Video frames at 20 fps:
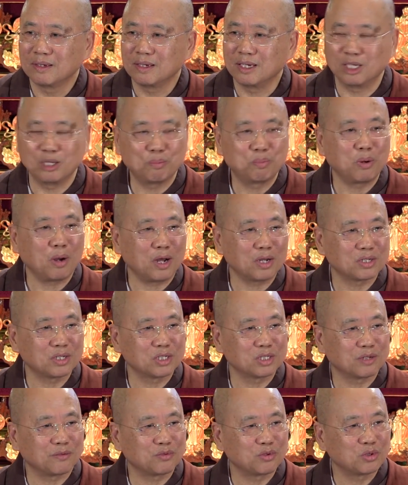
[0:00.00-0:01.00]
in the
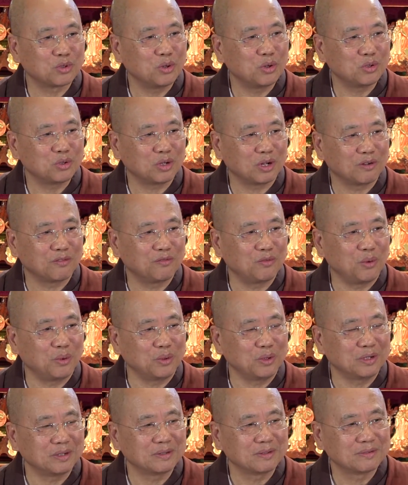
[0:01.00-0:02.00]
process of searching
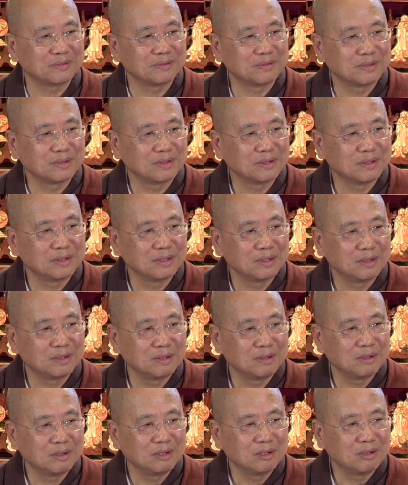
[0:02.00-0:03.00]
for it.
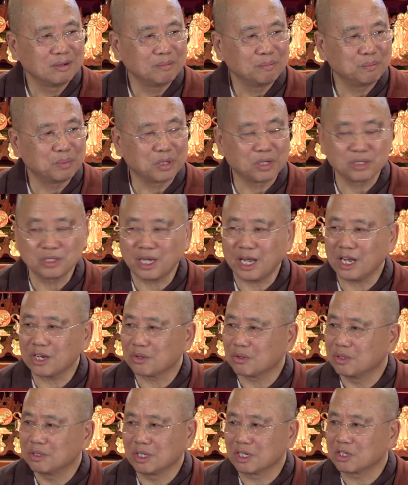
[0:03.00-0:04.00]
Because
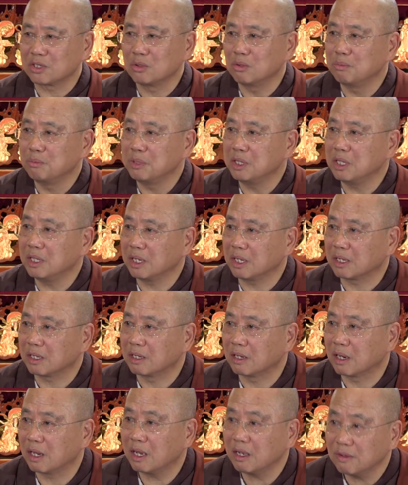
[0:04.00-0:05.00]
actually there's no meaning
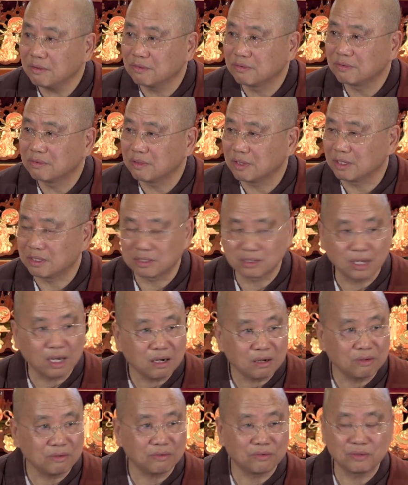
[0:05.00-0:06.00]
in life
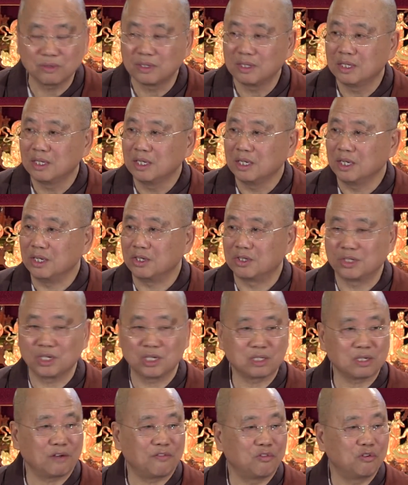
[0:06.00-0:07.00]
itself. It's
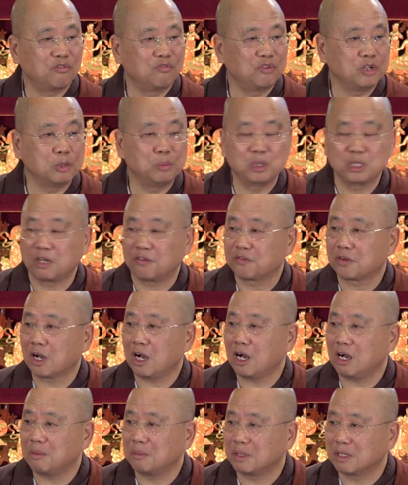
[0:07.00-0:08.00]
just a fulfillment of
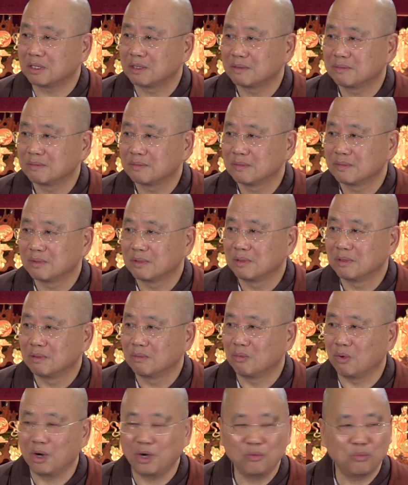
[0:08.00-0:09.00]
karma.
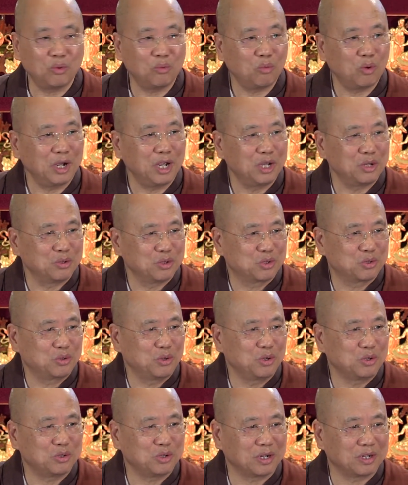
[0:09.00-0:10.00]
Why are you
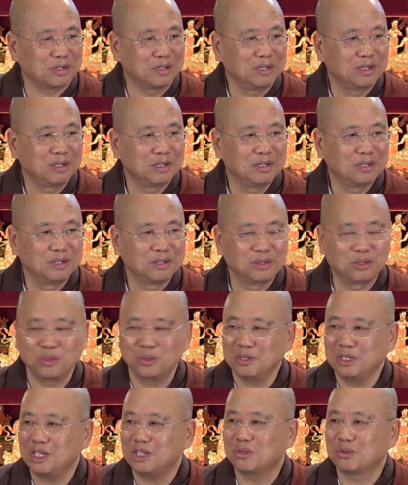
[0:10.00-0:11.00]
searching? You
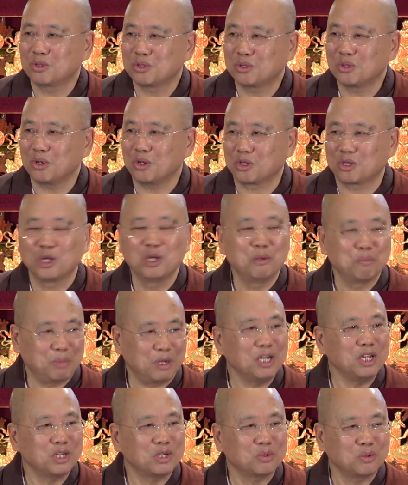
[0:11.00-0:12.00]
don't need to search,
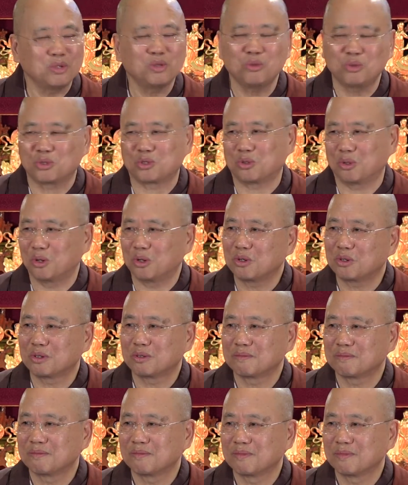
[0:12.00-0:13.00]
but it's good to
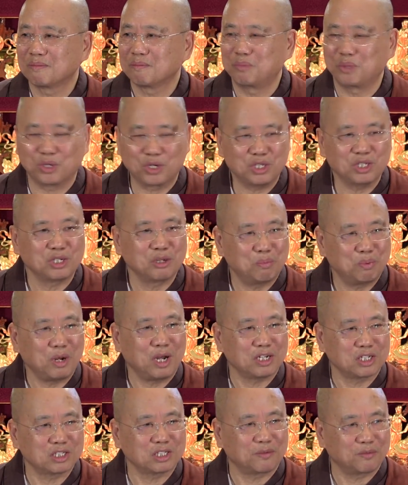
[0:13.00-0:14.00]
search, because in the
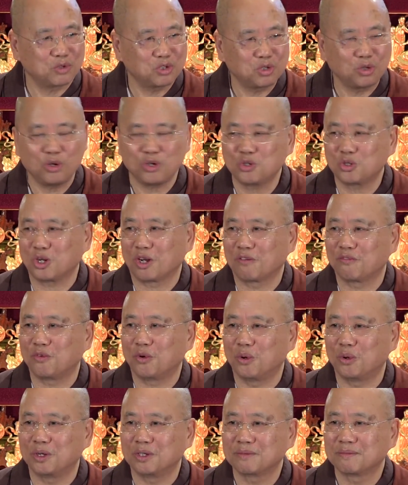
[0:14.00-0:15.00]
process of searching
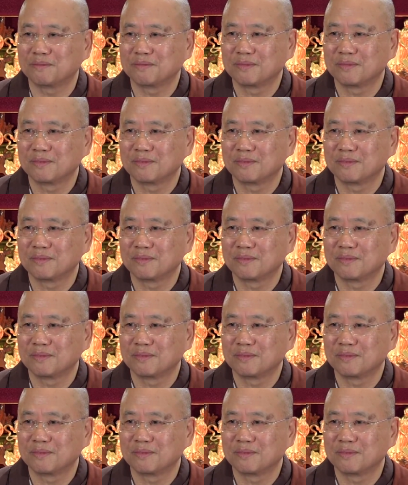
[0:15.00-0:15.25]
for it,